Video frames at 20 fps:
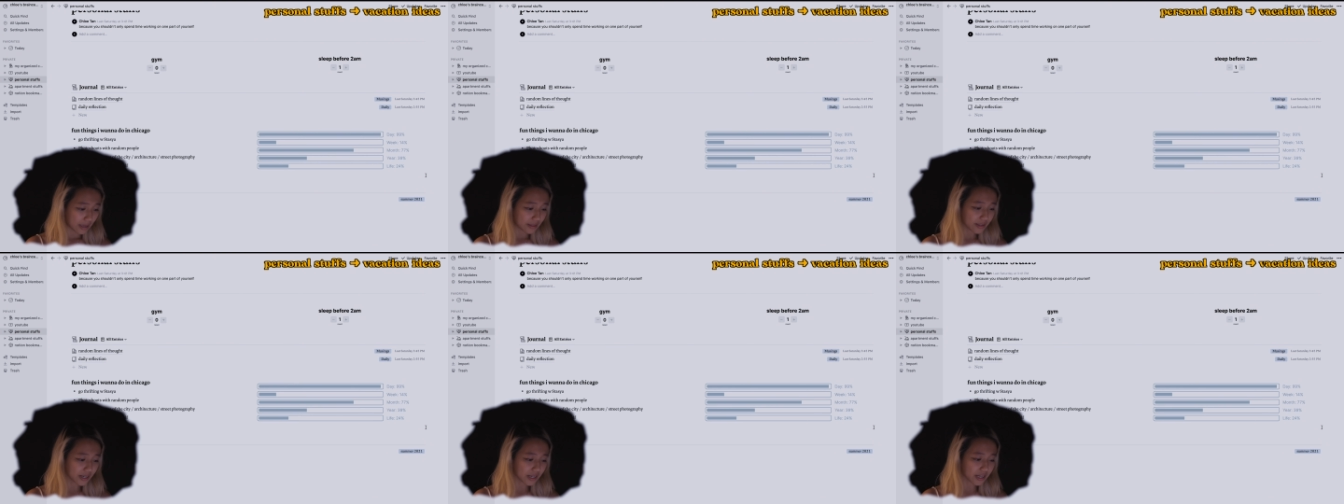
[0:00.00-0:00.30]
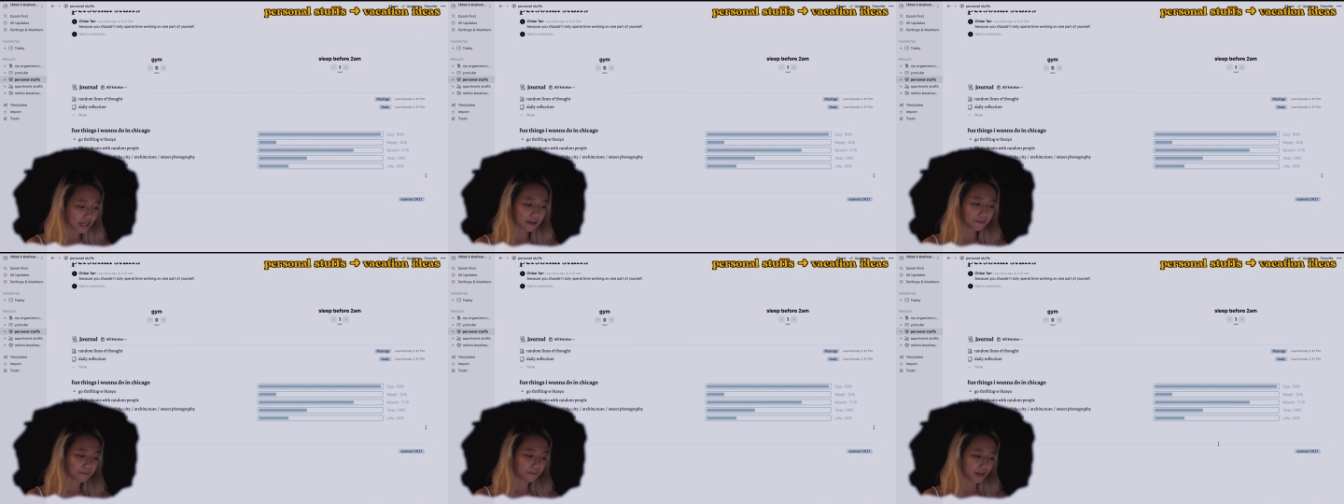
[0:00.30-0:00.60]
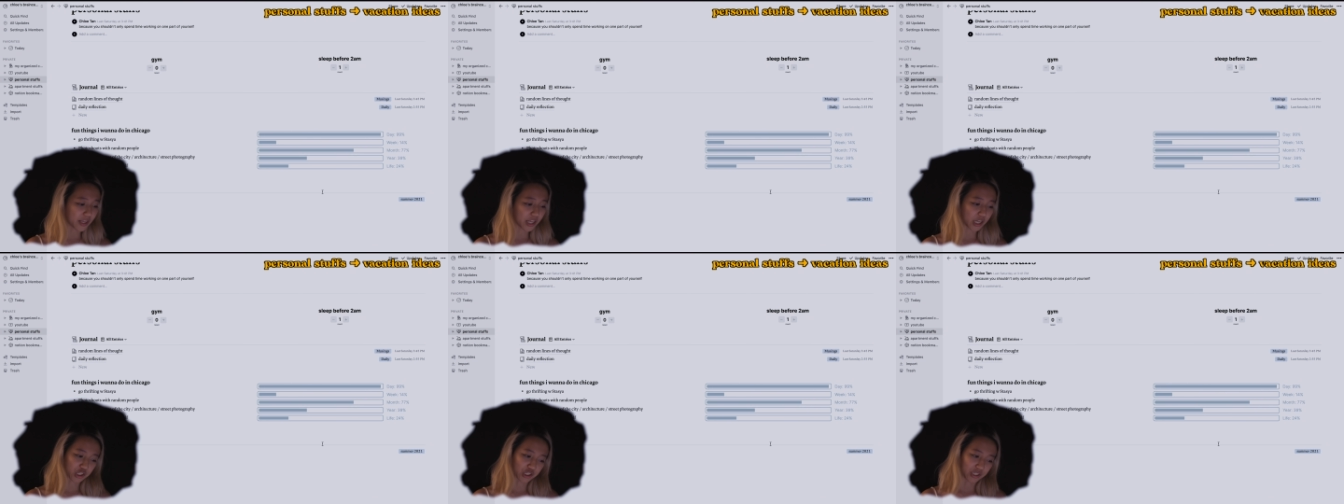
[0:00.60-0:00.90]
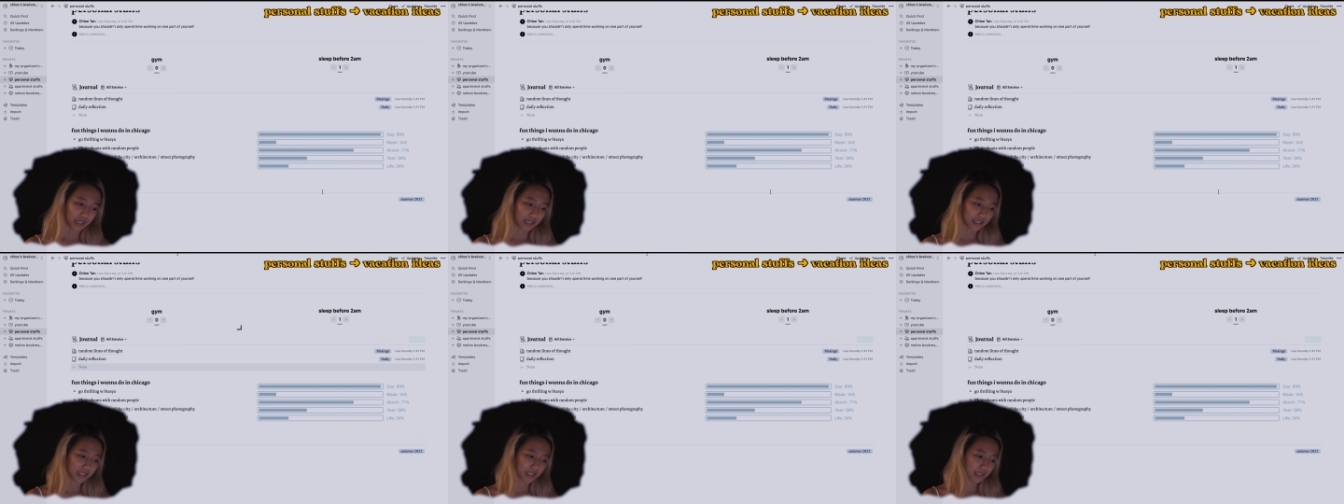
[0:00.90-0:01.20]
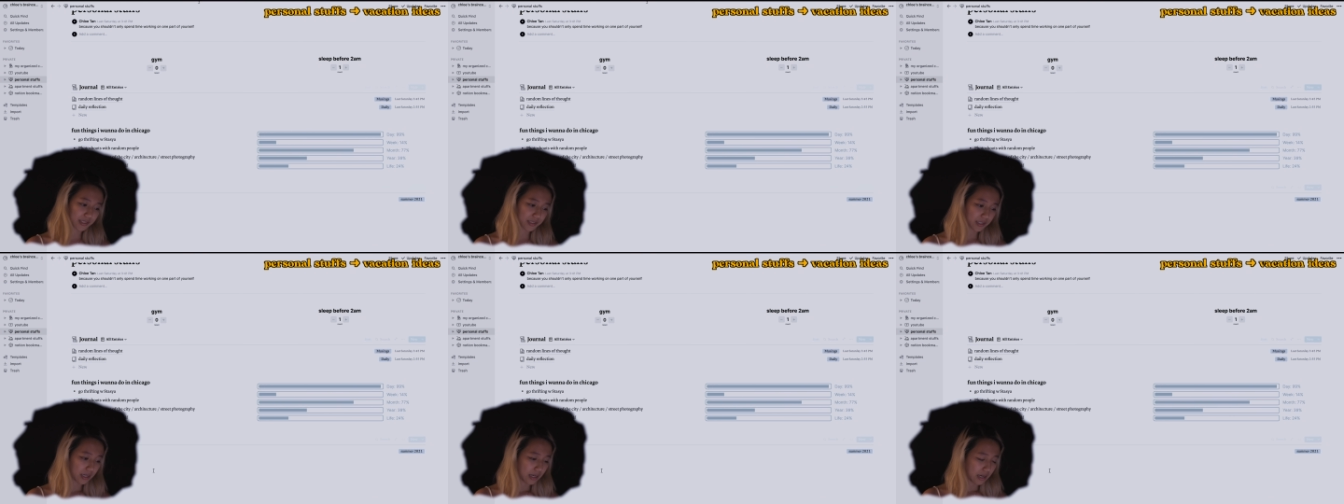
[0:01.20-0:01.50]
then I have vacation
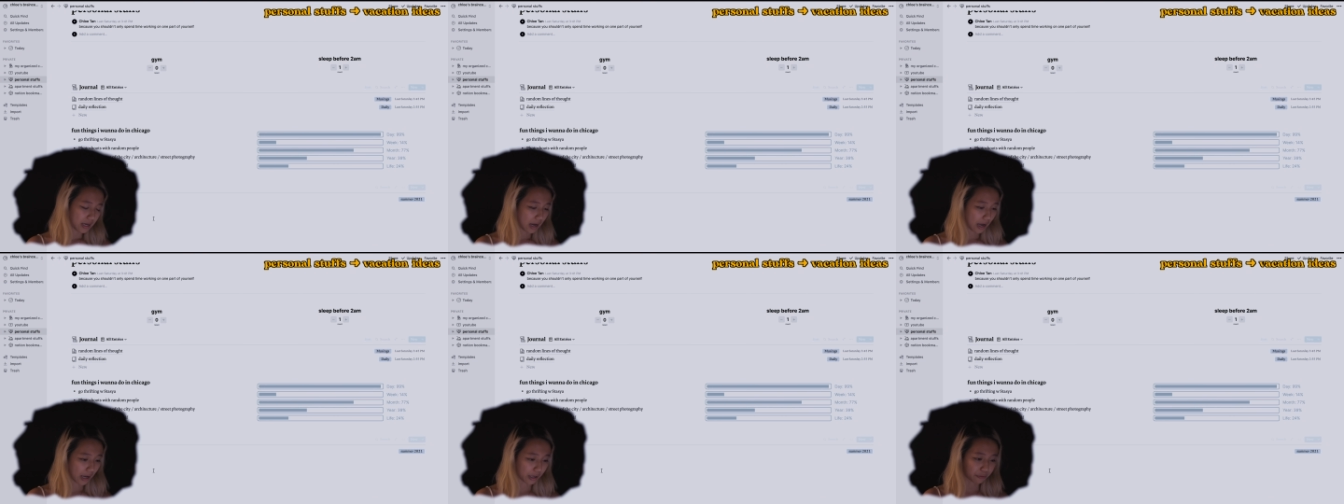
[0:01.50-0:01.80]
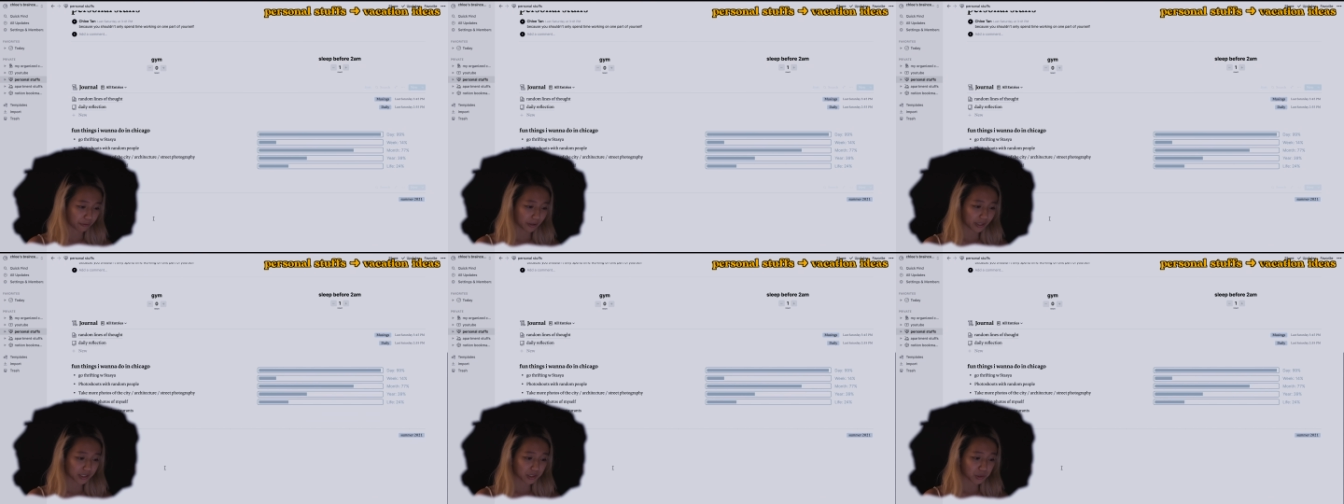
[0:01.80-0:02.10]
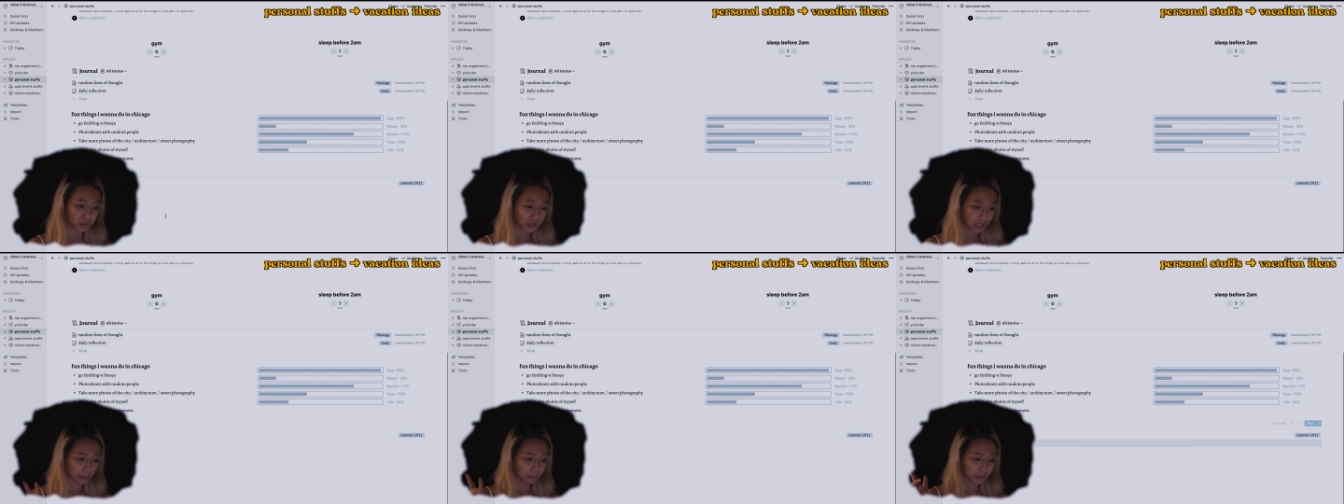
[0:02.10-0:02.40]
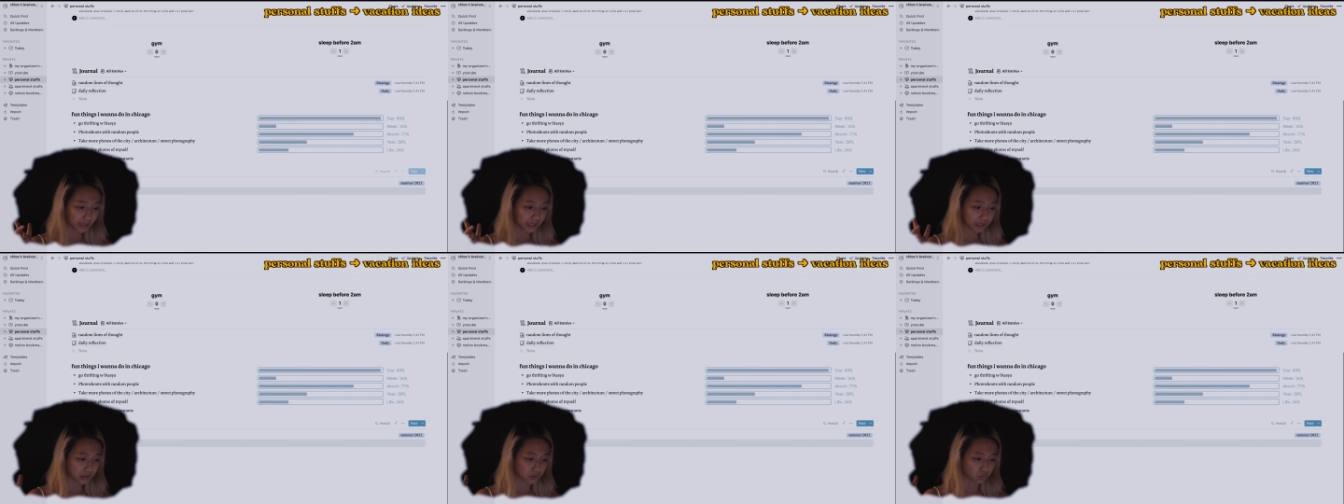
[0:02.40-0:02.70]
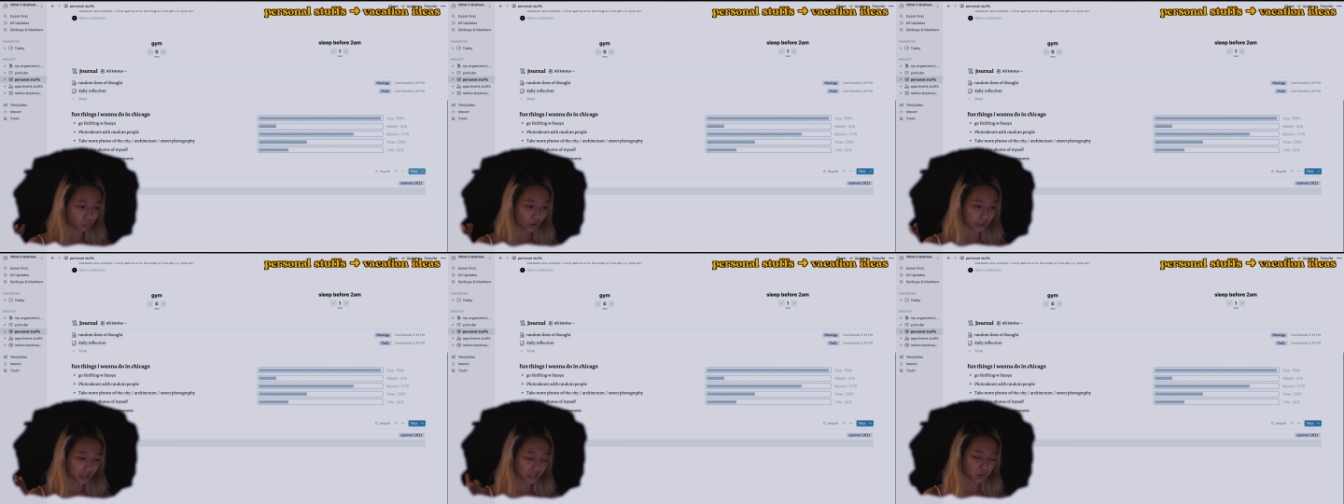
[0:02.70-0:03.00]
ideas. I created two templates.
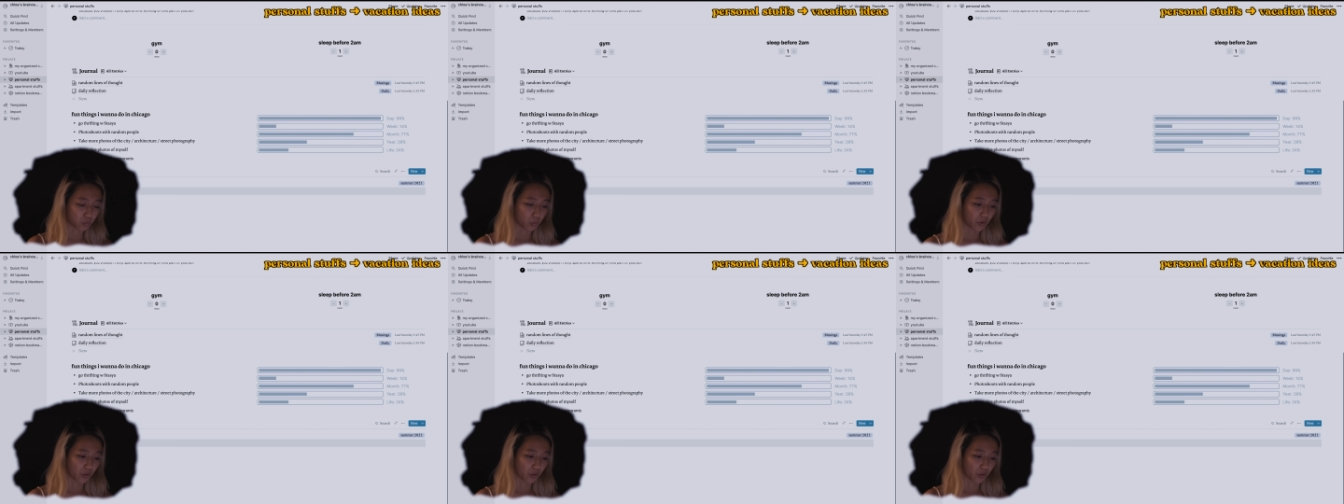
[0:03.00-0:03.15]
One is